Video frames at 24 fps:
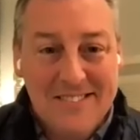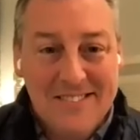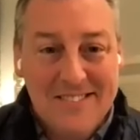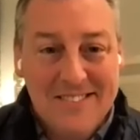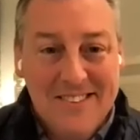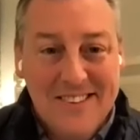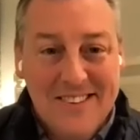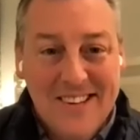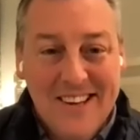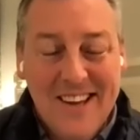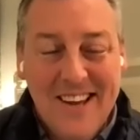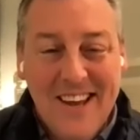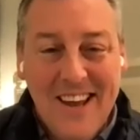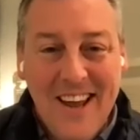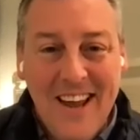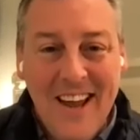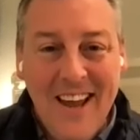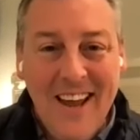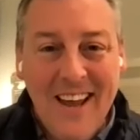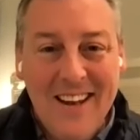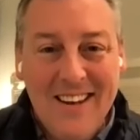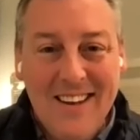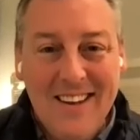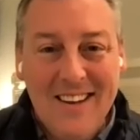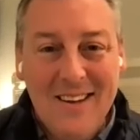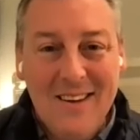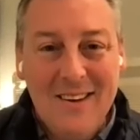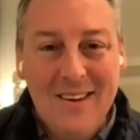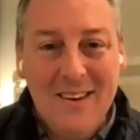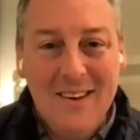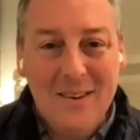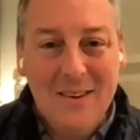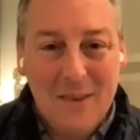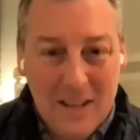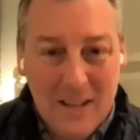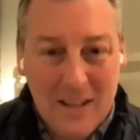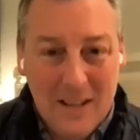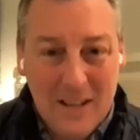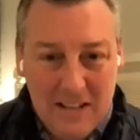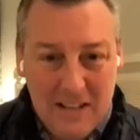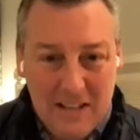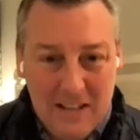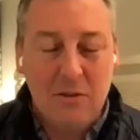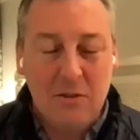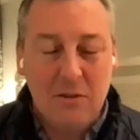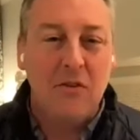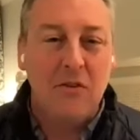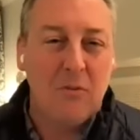Right. And it
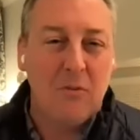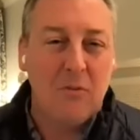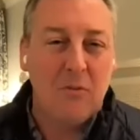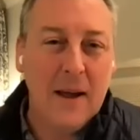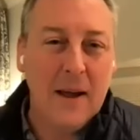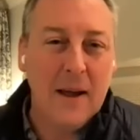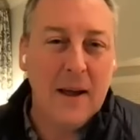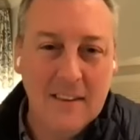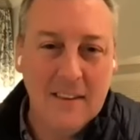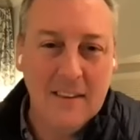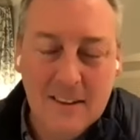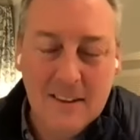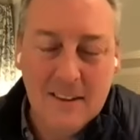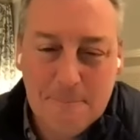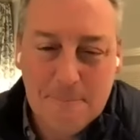needs to be respected.